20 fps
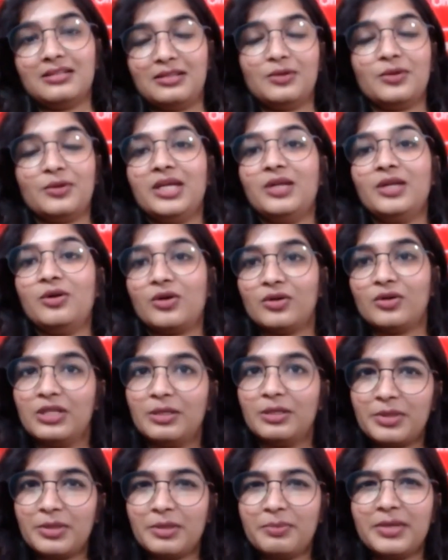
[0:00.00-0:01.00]
Okay. Not only
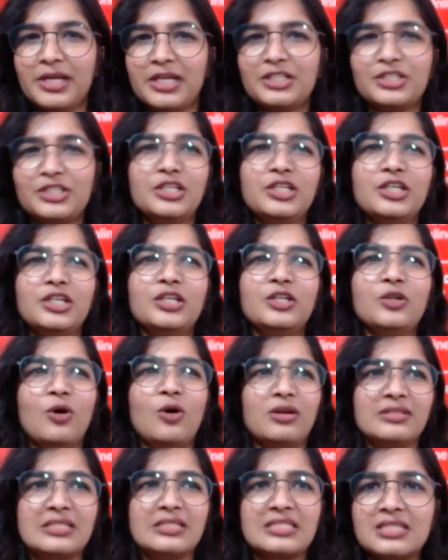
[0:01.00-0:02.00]
preparation
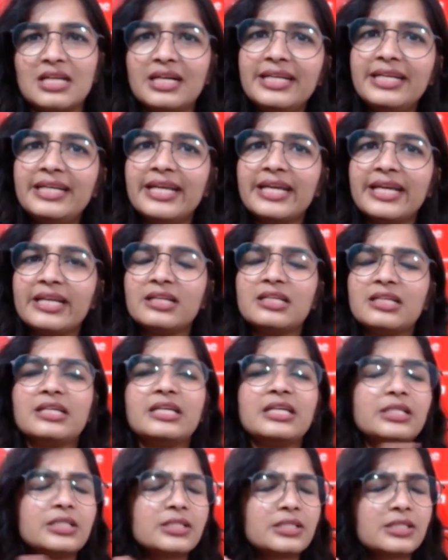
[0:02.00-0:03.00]
or the study
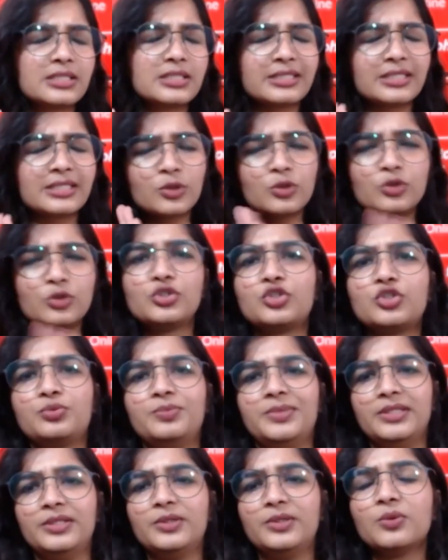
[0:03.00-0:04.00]
techniques. Kuch
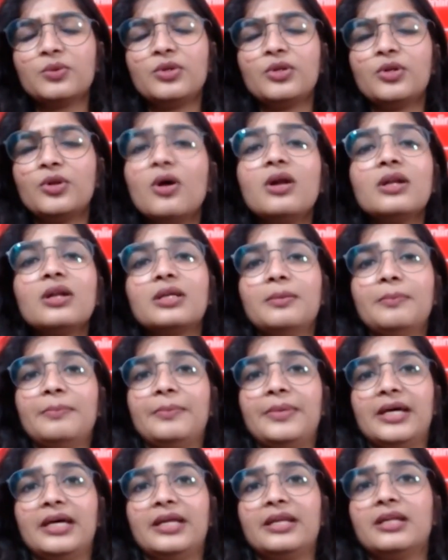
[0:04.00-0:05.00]
bhi. Do not
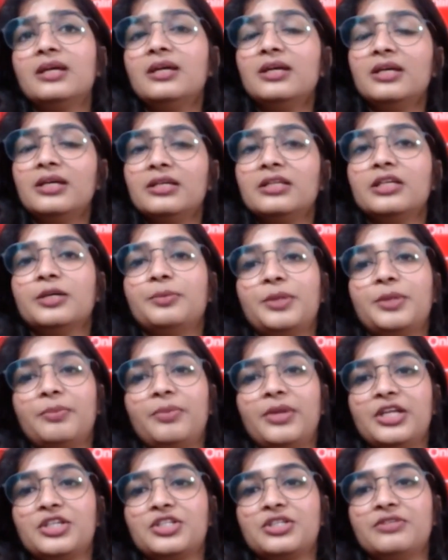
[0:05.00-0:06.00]
compare your
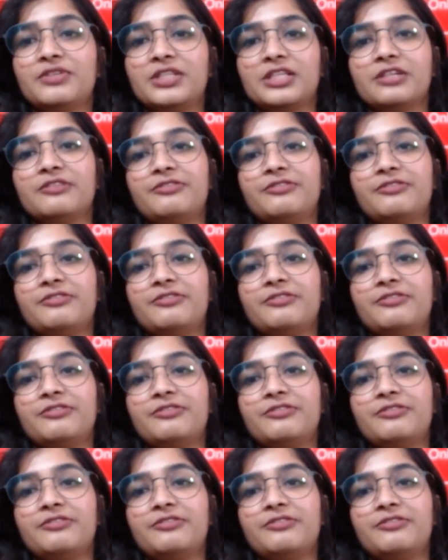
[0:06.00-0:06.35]
preparation with your